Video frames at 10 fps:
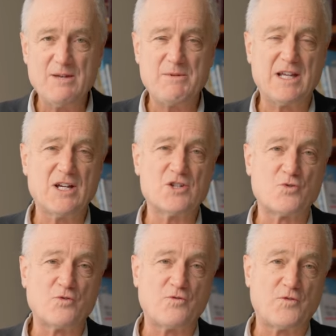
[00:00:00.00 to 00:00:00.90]
because
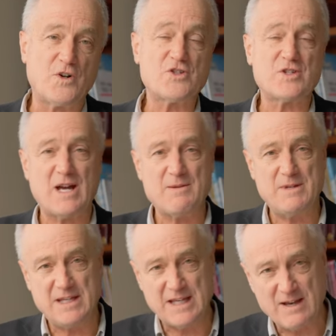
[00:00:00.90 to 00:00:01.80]
first time
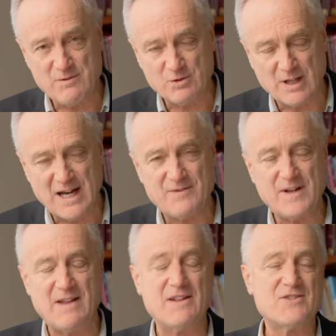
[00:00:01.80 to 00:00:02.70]
he gave you life
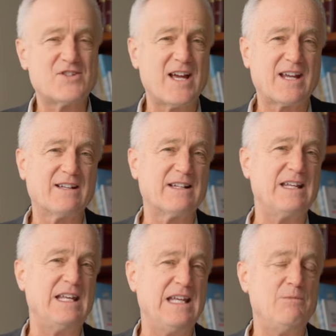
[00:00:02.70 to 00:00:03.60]
and then
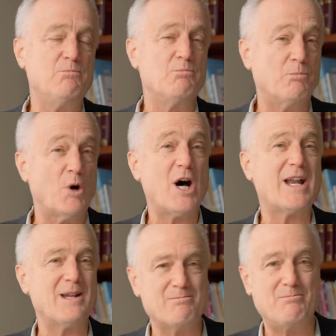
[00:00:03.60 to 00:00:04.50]
secondly he
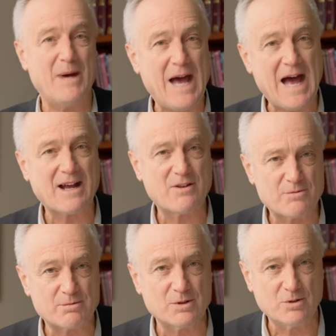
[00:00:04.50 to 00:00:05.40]
bought it back
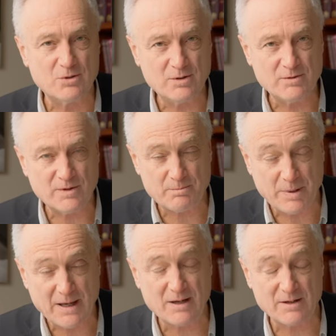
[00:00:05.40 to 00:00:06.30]
through the
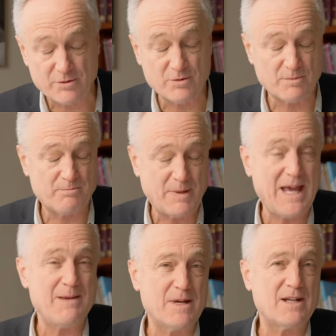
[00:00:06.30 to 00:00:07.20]
penalty through the
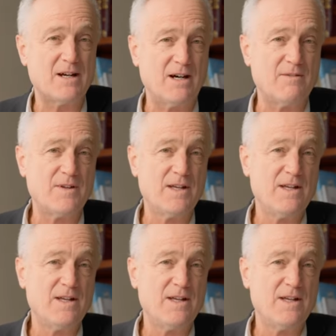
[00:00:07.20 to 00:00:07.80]
payment of